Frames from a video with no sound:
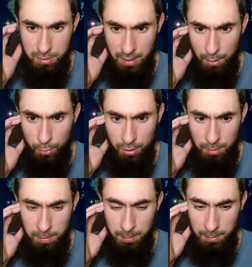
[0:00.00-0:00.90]
Yeah, we're going to
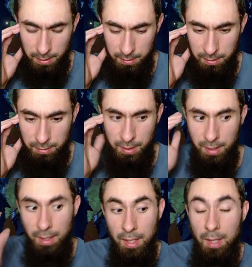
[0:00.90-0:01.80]
be able to get the clear
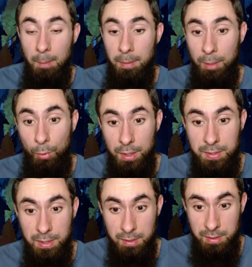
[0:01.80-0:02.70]
here. But I want to
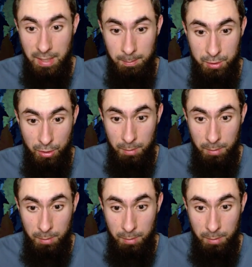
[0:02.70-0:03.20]
see the damage chart